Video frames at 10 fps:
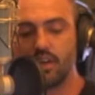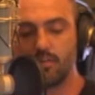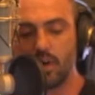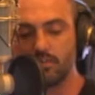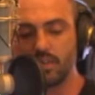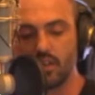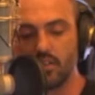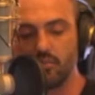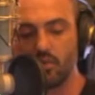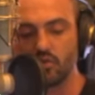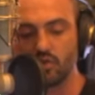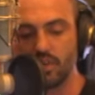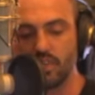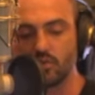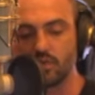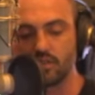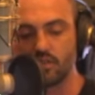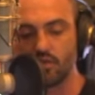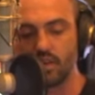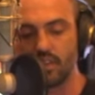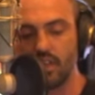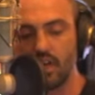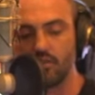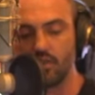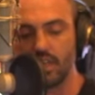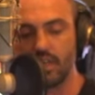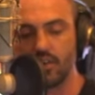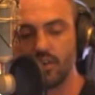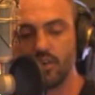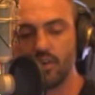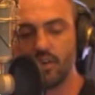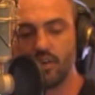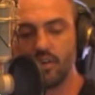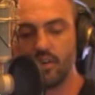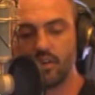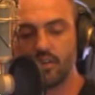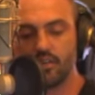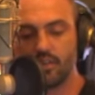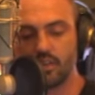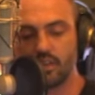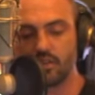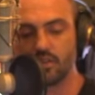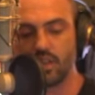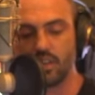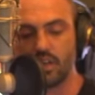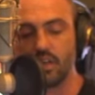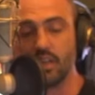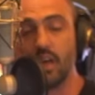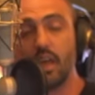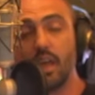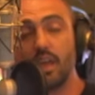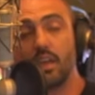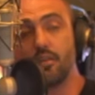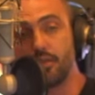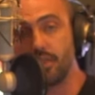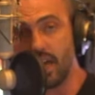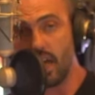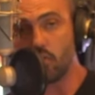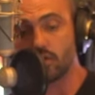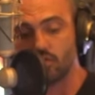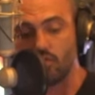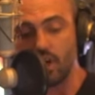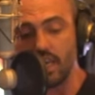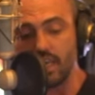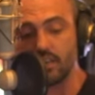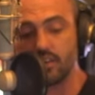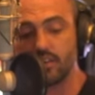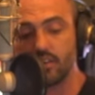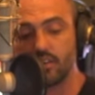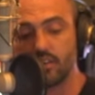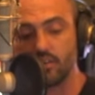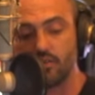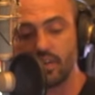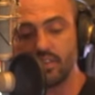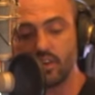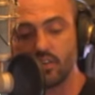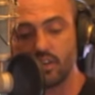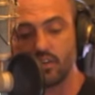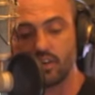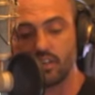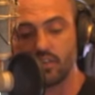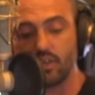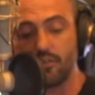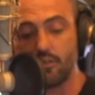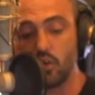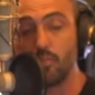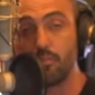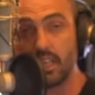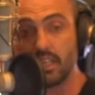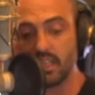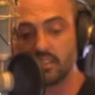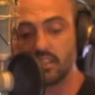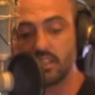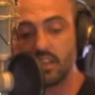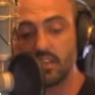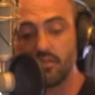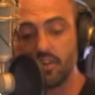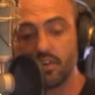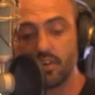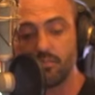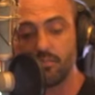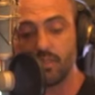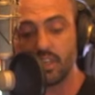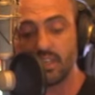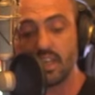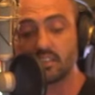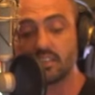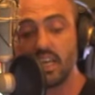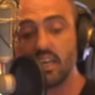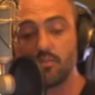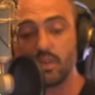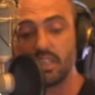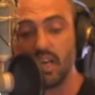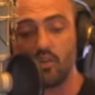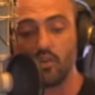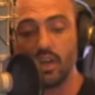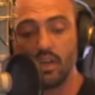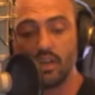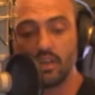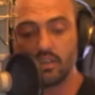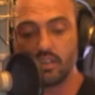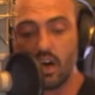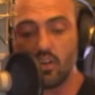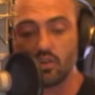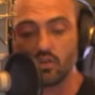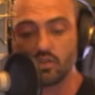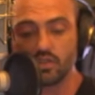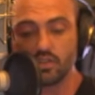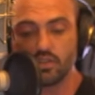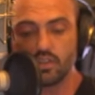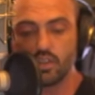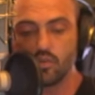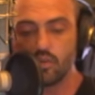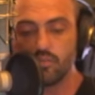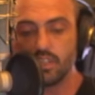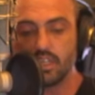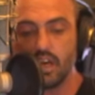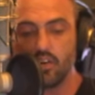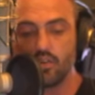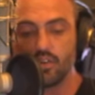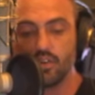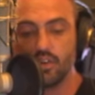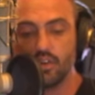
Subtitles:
and popped out of the Bollinger Bands, which is the red line right here. There's the red line. If that was right there, like right there, if you bet against it, then the very like next day it'd be down dollars. It would be down,